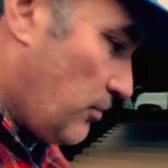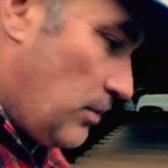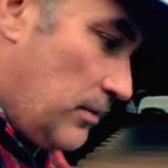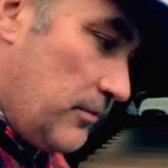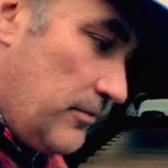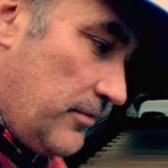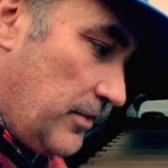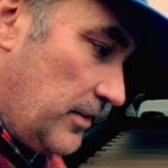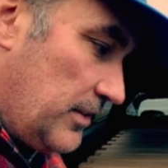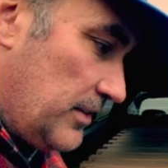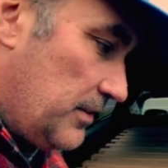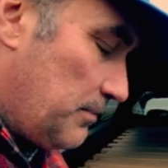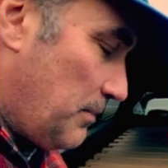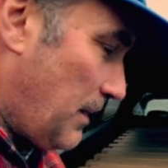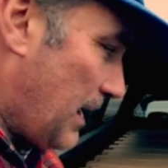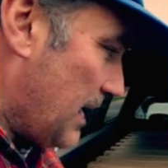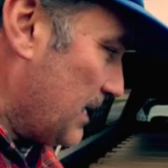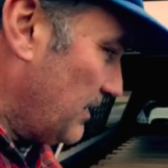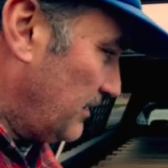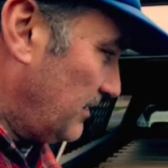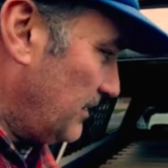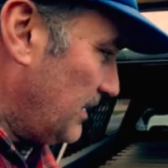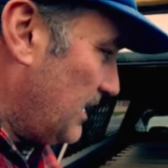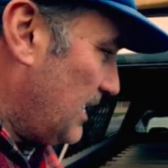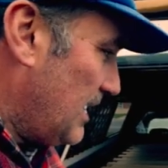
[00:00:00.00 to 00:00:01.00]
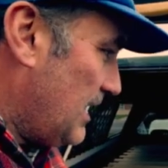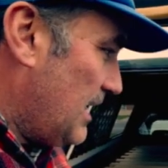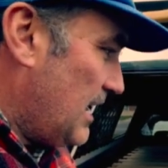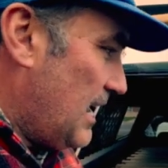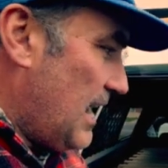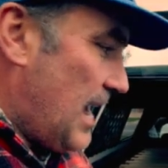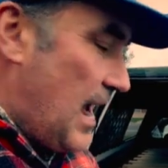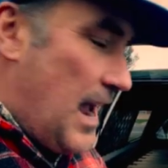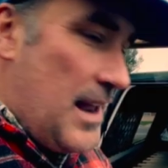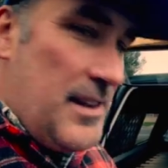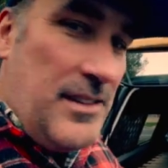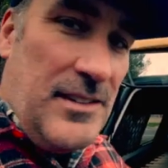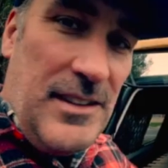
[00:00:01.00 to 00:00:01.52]
room for space.
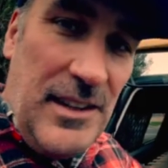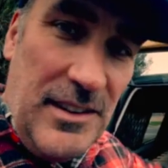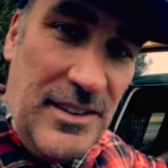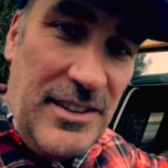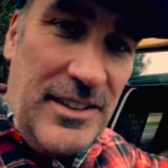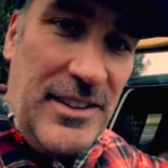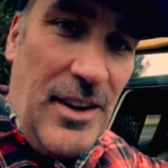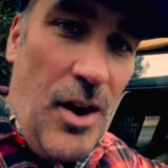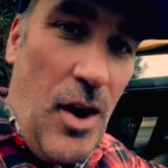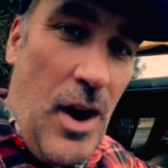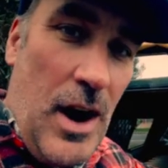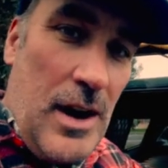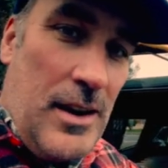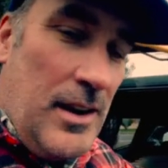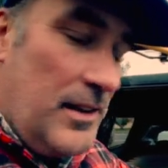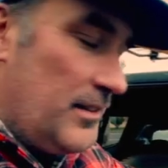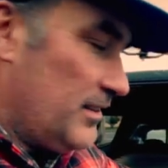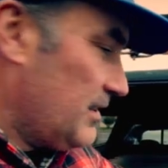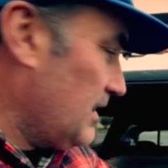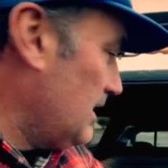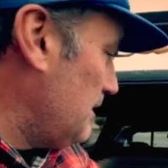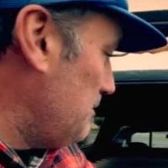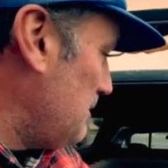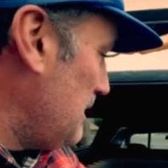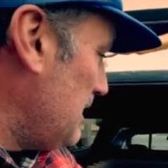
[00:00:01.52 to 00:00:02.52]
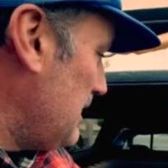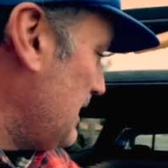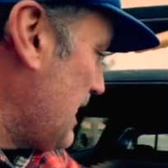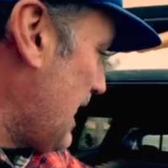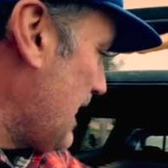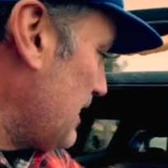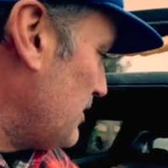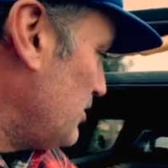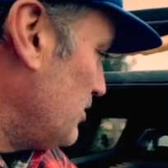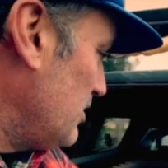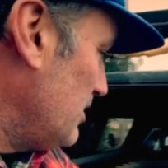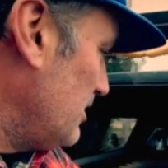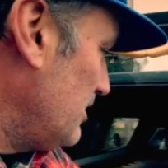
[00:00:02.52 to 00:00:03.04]
And this side is going to be the
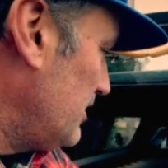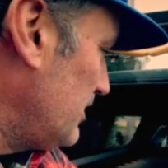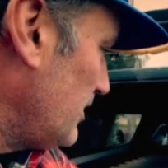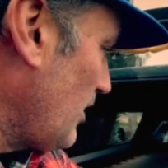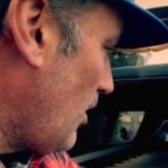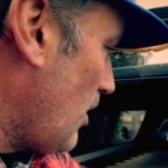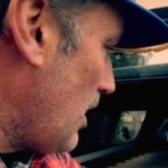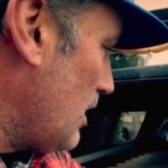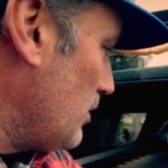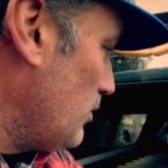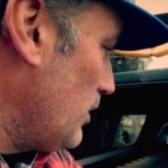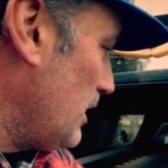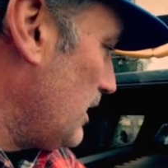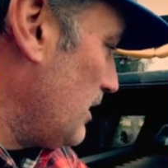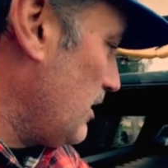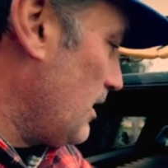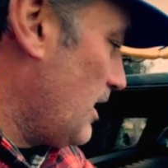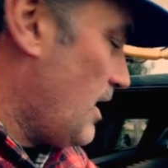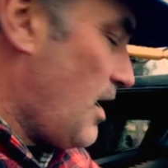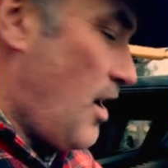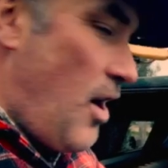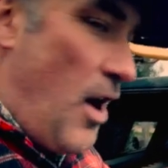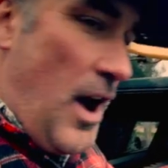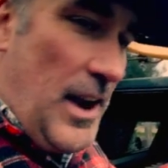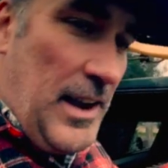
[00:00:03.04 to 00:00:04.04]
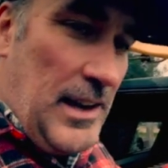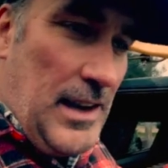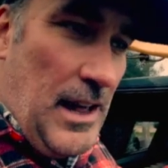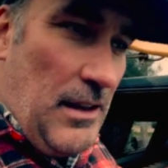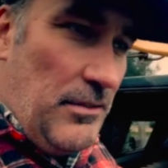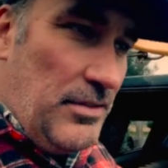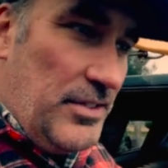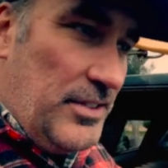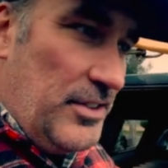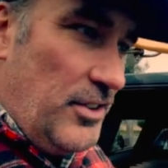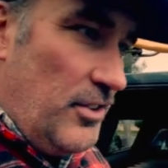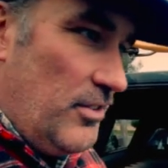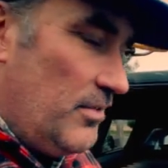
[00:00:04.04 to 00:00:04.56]
action side where I can
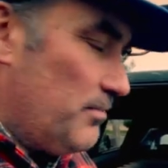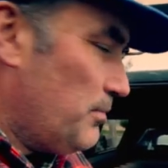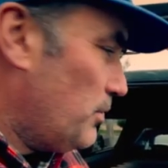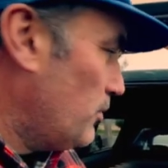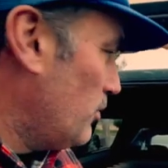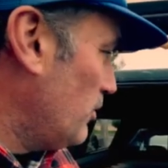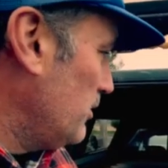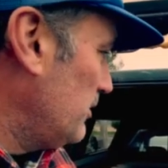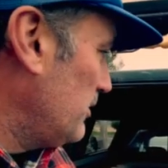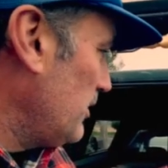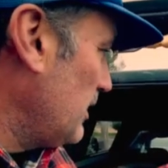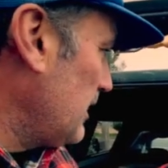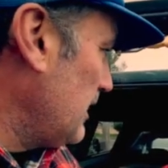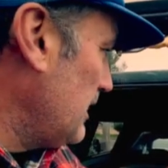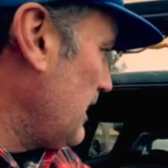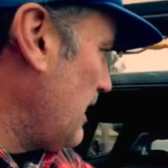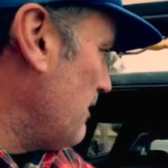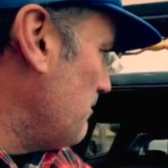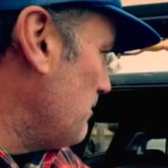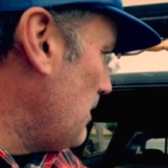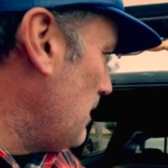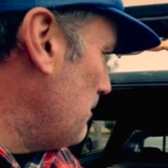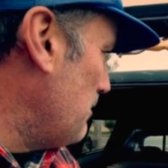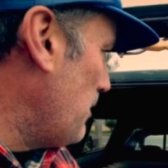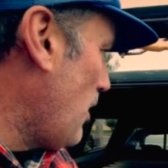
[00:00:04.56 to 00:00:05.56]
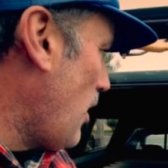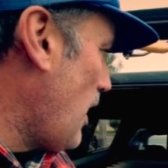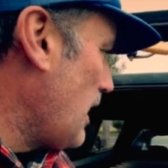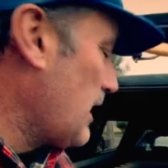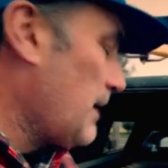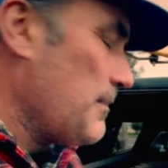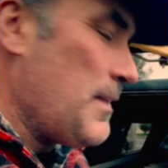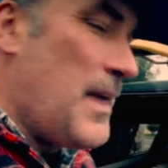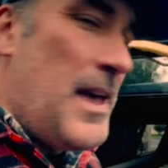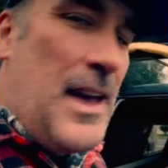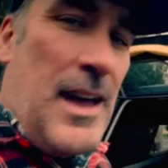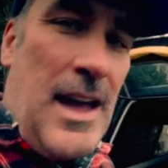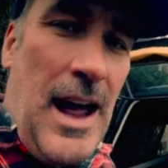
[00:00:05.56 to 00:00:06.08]
have surfboards, I can have my
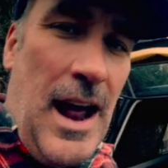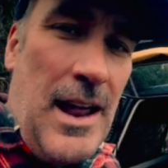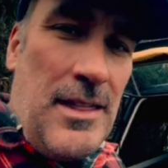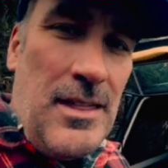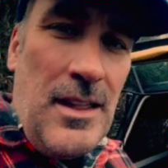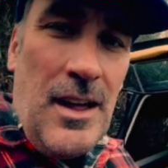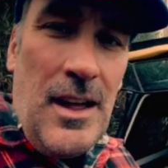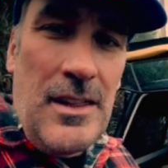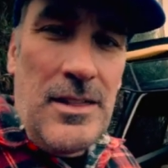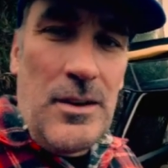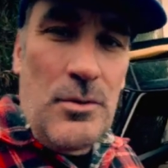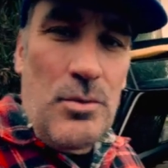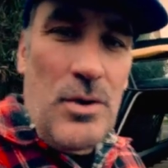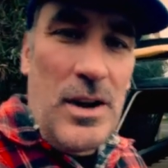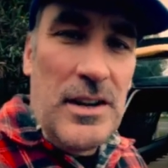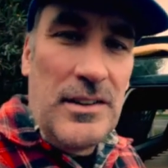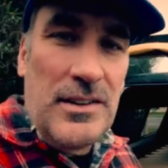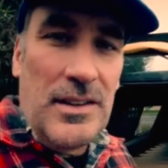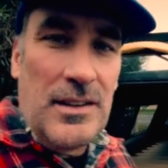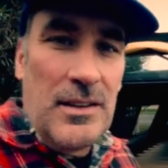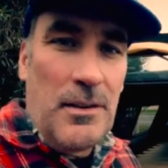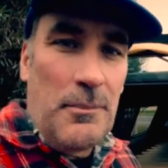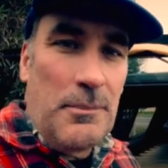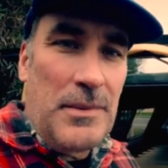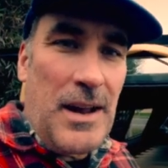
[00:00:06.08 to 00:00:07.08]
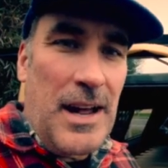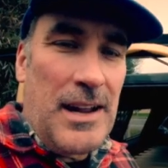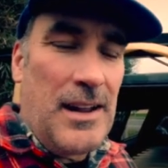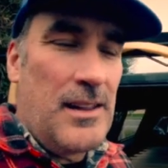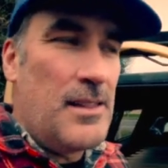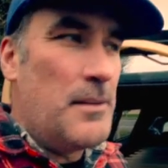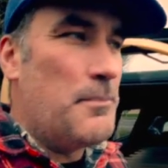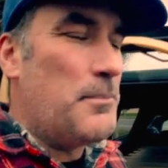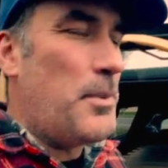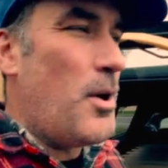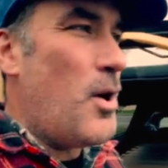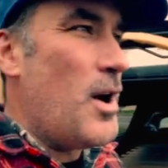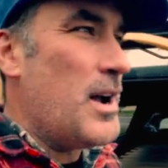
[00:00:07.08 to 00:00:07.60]
bike. And the reason I'm
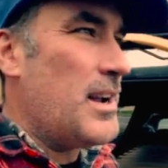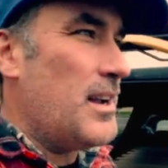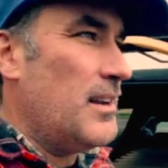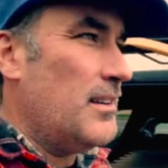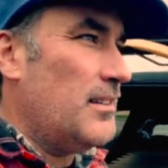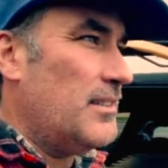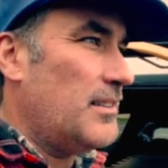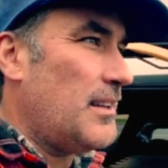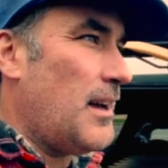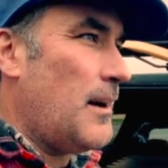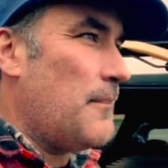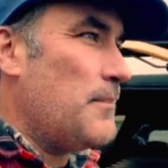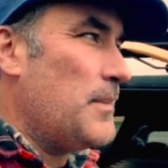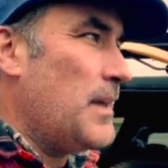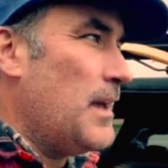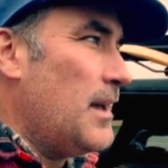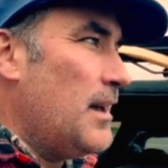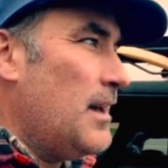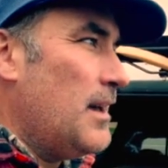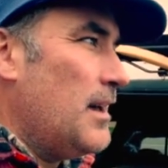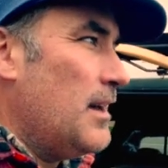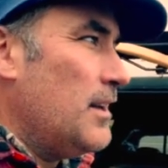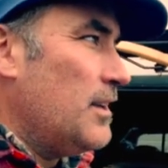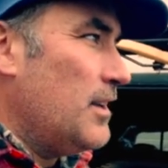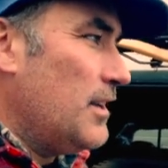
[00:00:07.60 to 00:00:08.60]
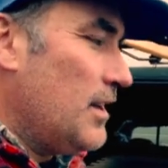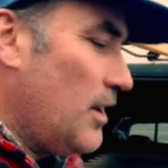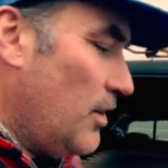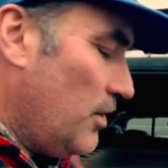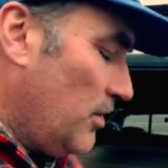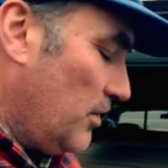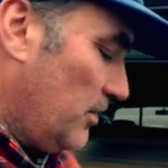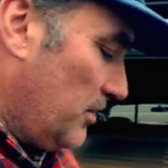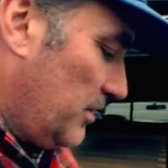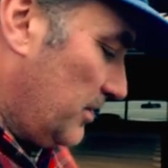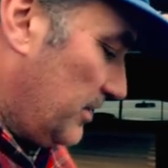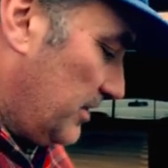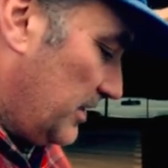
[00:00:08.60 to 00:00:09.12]
taking the bike is,
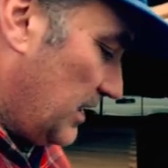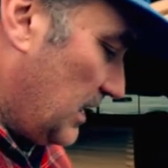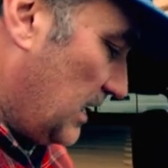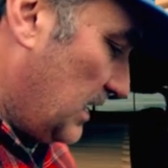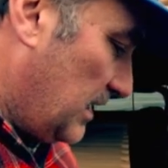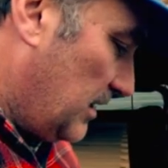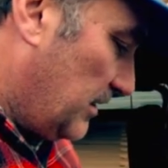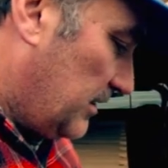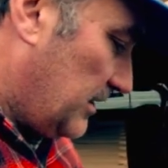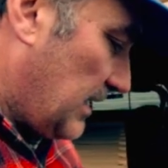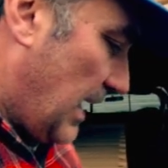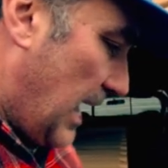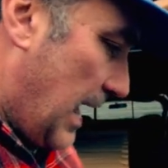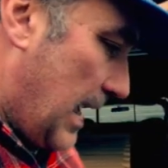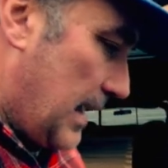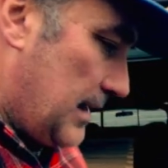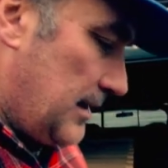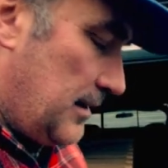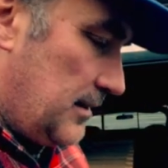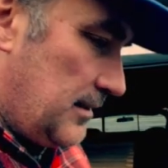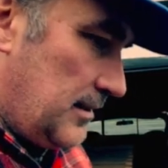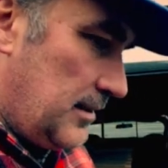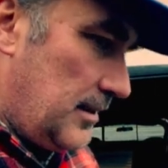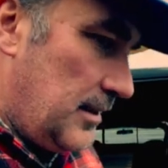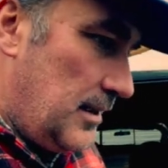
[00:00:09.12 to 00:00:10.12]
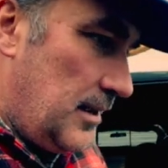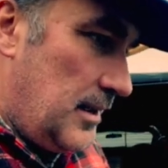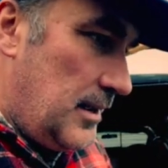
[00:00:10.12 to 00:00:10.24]
cities and